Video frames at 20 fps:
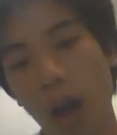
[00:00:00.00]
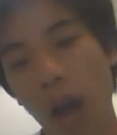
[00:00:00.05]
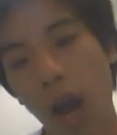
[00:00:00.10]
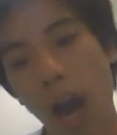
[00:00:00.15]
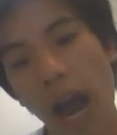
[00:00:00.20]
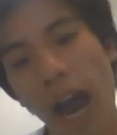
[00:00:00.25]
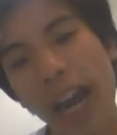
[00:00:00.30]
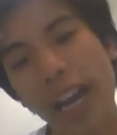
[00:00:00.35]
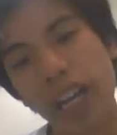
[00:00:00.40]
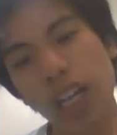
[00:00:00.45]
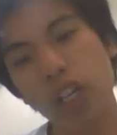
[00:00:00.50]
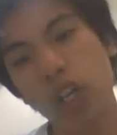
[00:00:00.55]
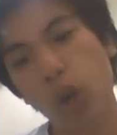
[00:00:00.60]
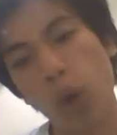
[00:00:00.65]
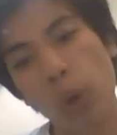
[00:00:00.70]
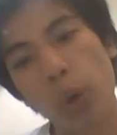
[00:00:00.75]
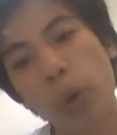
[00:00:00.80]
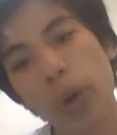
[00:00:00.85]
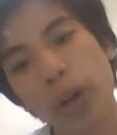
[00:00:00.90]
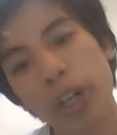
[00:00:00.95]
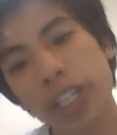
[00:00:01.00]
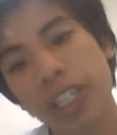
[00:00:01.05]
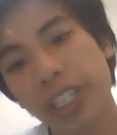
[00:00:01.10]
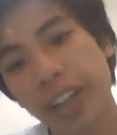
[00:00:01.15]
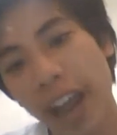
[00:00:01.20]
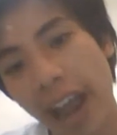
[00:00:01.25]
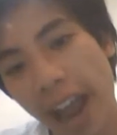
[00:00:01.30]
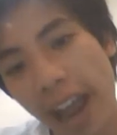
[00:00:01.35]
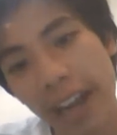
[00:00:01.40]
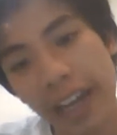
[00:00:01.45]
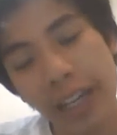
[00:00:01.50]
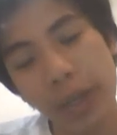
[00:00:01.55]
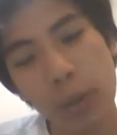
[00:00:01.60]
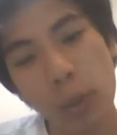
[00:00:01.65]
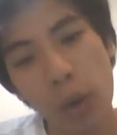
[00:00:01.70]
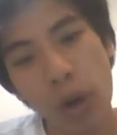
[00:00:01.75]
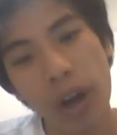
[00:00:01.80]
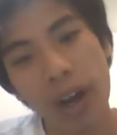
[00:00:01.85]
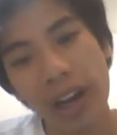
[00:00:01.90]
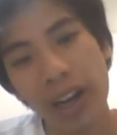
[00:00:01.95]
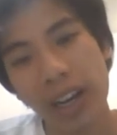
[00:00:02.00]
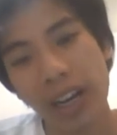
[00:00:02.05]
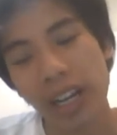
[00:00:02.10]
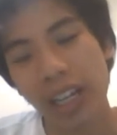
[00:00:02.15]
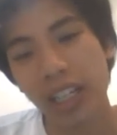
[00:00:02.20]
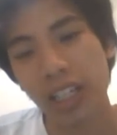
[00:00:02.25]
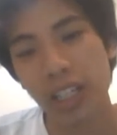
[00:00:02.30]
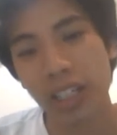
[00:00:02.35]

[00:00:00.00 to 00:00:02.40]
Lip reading: I encourage anyone